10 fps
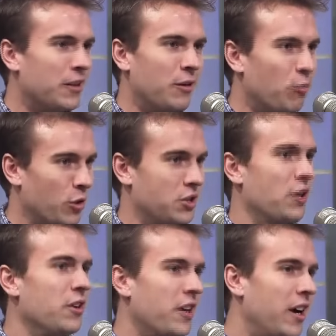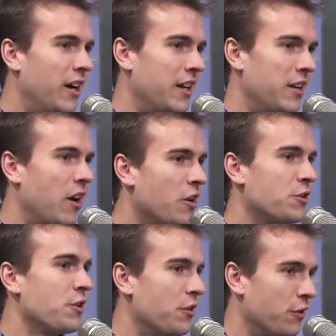we're turned on in
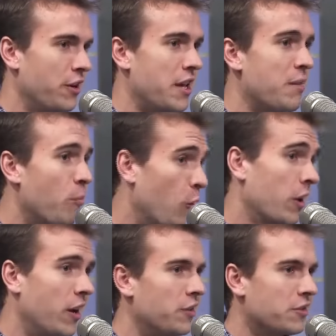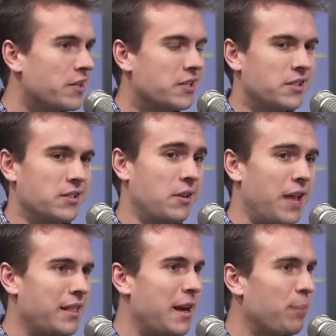130 more countries. So
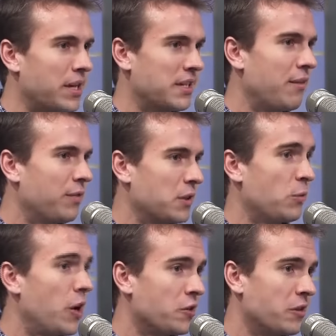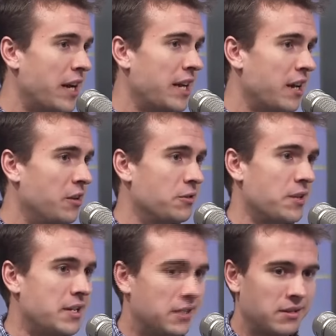that brings Netflix to 190
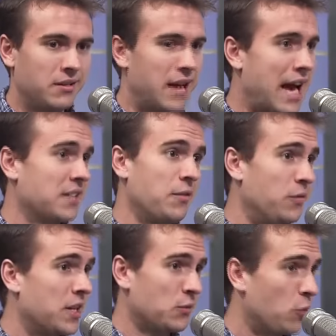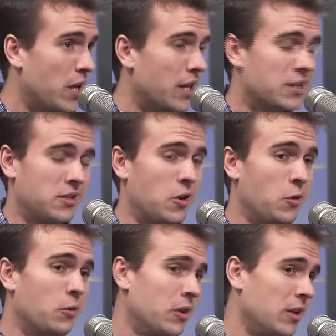countries as of this week.
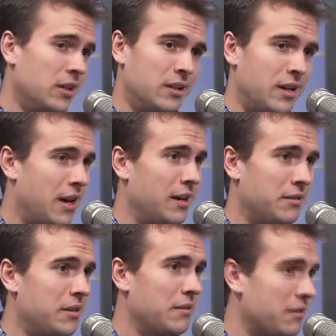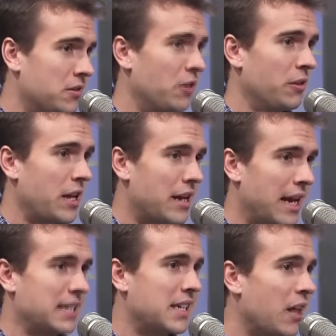So certainly
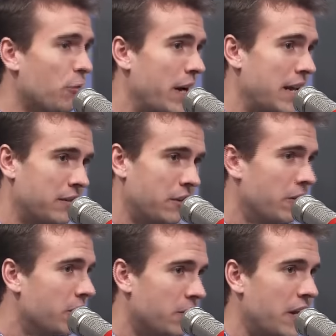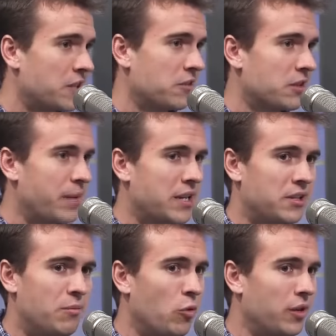accelerating their international
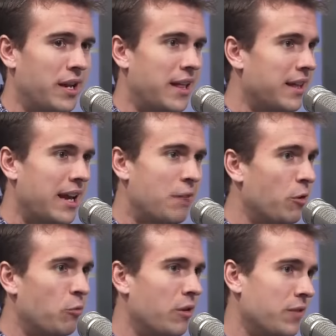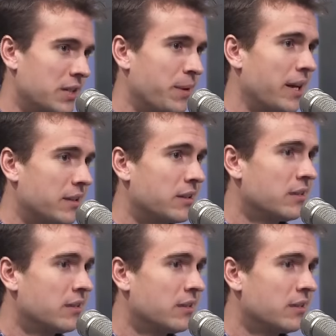expansion more than I think anyone would have expected.